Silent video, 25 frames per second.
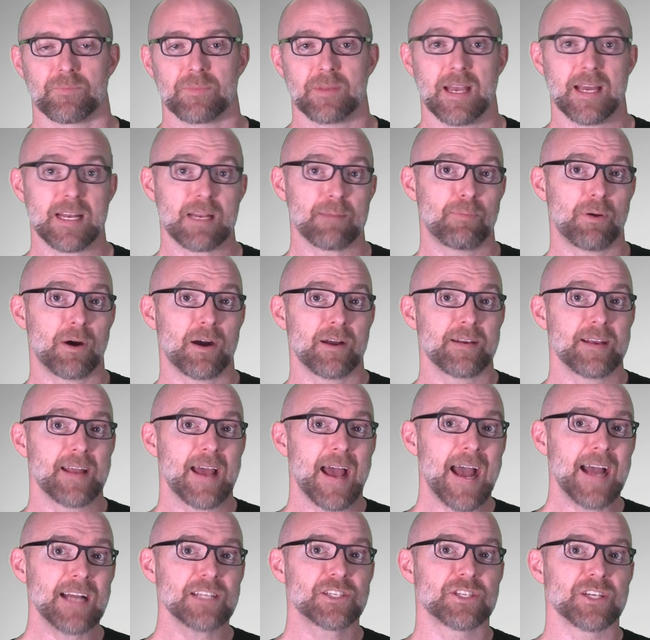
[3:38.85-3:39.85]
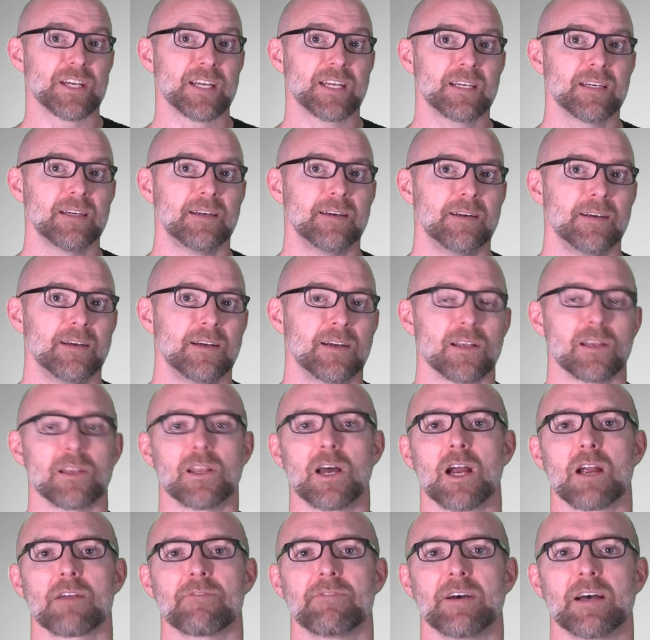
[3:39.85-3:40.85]
and upon hatching,
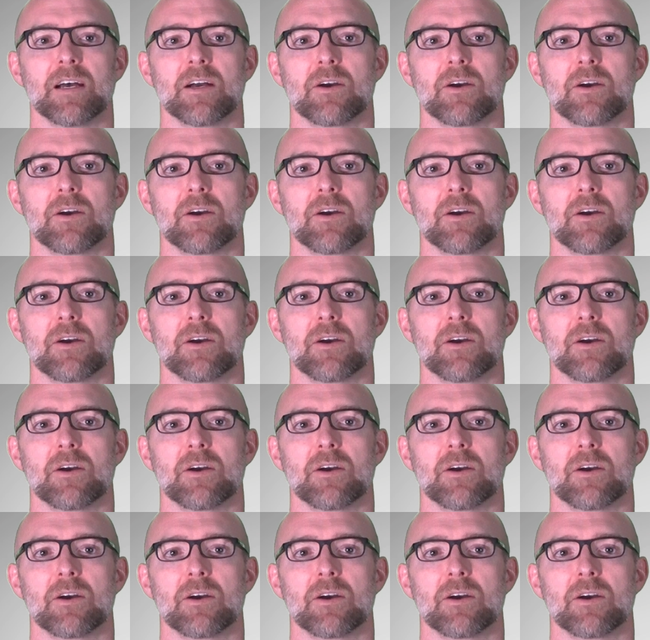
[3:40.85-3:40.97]
larvae